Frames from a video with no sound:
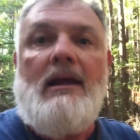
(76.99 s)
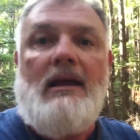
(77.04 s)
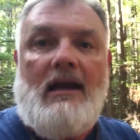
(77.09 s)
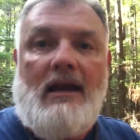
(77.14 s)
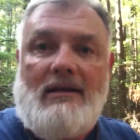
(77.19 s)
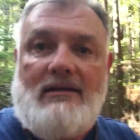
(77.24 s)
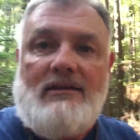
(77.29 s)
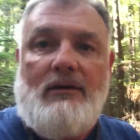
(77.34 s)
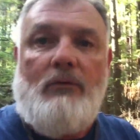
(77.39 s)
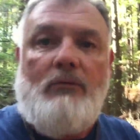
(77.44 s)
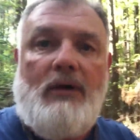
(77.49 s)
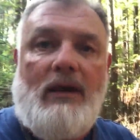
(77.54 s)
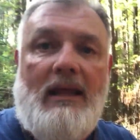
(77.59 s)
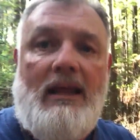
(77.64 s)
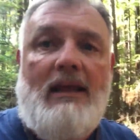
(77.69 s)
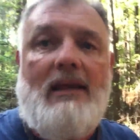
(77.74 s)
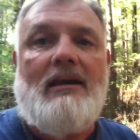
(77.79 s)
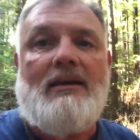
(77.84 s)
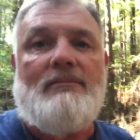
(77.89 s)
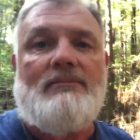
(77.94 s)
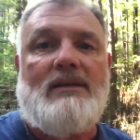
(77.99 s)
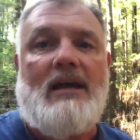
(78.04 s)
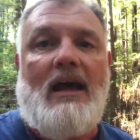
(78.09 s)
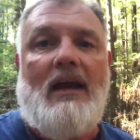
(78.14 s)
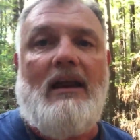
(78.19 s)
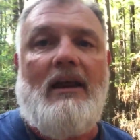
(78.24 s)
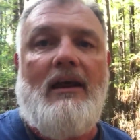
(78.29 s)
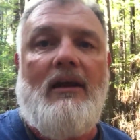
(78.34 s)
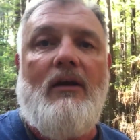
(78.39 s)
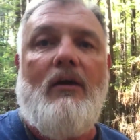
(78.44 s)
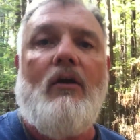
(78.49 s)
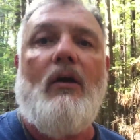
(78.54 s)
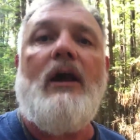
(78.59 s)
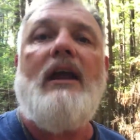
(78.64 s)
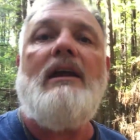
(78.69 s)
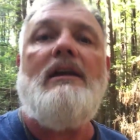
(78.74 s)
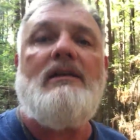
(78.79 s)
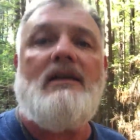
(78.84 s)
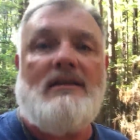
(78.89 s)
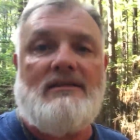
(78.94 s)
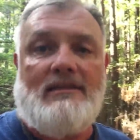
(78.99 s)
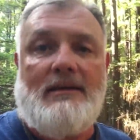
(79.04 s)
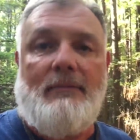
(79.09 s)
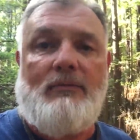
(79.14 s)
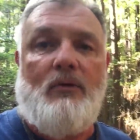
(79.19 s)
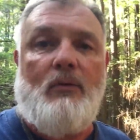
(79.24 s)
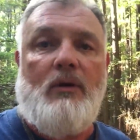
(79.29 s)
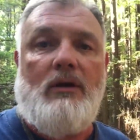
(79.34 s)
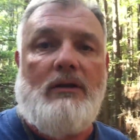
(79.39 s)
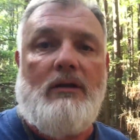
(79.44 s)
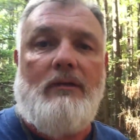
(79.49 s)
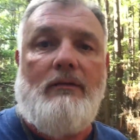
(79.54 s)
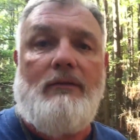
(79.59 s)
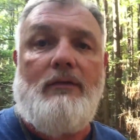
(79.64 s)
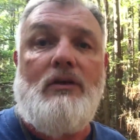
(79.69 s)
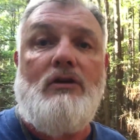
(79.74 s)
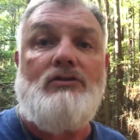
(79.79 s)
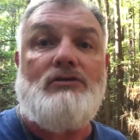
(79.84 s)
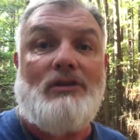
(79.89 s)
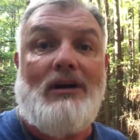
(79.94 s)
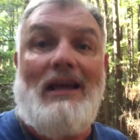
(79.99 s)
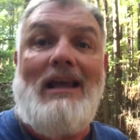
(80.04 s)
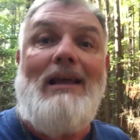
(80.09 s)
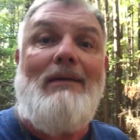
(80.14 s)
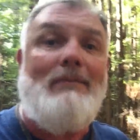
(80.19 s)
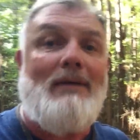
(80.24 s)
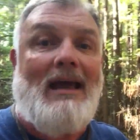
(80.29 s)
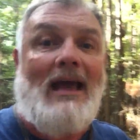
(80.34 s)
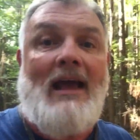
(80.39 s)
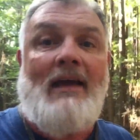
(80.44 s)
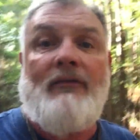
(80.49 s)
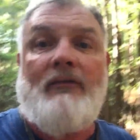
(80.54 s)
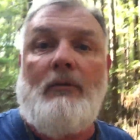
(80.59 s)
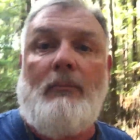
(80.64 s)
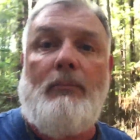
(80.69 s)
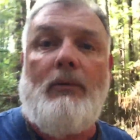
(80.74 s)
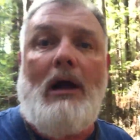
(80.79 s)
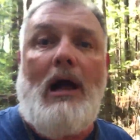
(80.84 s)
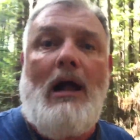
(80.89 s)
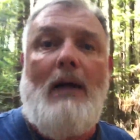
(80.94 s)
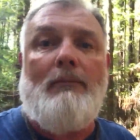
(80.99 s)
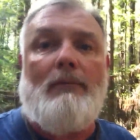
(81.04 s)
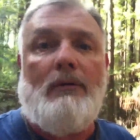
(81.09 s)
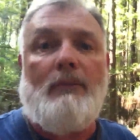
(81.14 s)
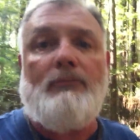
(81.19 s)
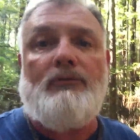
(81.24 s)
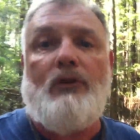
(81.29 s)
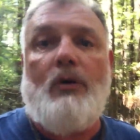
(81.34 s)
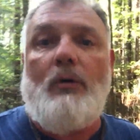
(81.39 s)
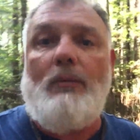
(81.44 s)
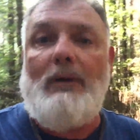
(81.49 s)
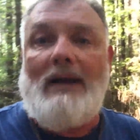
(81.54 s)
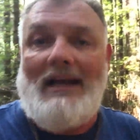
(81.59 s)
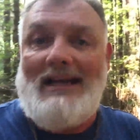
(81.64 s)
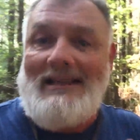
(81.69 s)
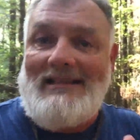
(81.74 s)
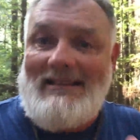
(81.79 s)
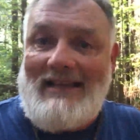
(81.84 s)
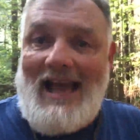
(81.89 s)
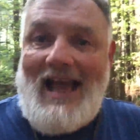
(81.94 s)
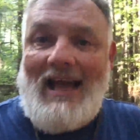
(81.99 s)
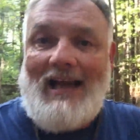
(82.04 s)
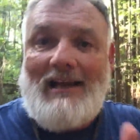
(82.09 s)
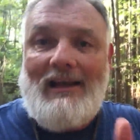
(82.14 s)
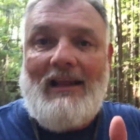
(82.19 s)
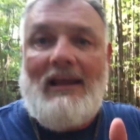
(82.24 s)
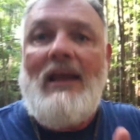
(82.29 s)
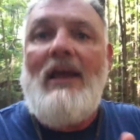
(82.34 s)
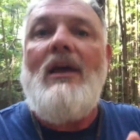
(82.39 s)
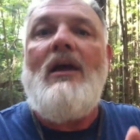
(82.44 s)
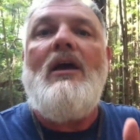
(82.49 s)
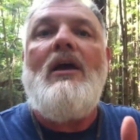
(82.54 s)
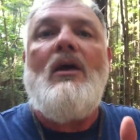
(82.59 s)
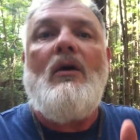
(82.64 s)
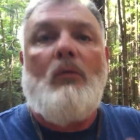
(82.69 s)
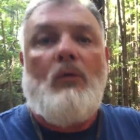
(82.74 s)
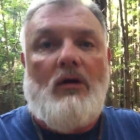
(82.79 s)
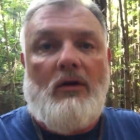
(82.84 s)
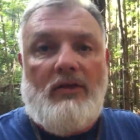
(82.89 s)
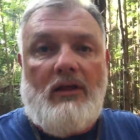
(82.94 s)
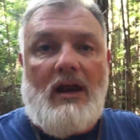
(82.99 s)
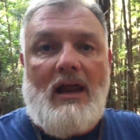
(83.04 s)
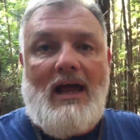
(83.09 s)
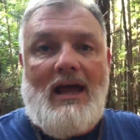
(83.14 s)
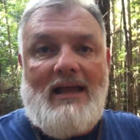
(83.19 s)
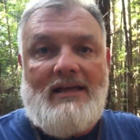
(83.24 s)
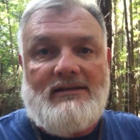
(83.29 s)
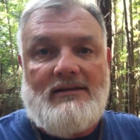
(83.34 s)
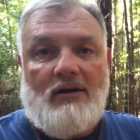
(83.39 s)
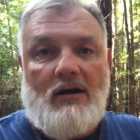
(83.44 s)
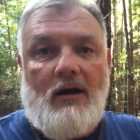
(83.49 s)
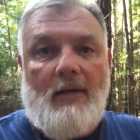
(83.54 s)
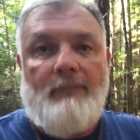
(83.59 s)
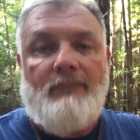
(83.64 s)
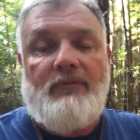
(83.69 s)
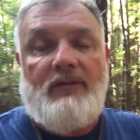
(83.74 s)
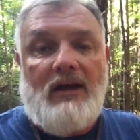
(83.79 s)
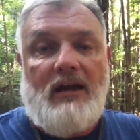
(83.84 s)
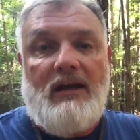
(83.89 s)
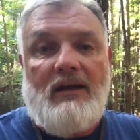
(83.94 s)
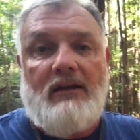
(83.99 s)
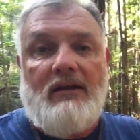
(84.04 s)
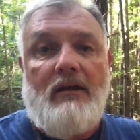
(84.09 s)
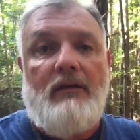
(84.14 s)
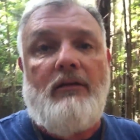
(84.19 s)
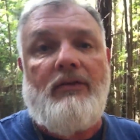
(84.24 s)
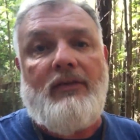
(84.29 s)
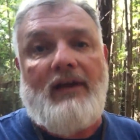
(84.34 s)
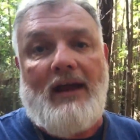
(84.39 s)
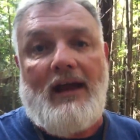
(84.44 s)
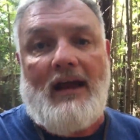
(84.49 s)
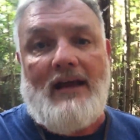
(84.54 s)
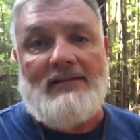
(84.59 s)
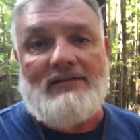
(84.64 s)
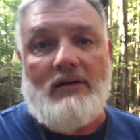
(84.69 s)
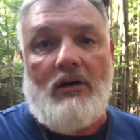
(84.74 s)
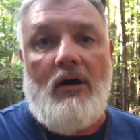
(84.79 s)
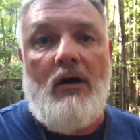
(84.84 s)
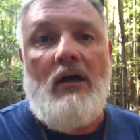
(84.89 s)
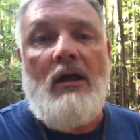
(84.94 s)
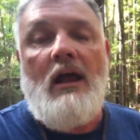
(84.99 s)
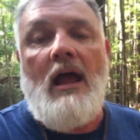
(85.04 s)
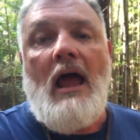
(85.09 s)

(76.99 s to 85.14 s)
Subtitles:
And so when he comes out here or he does something with it in the future, he may have some problems knowing exactly where the lines are. Tell you another thing I saw.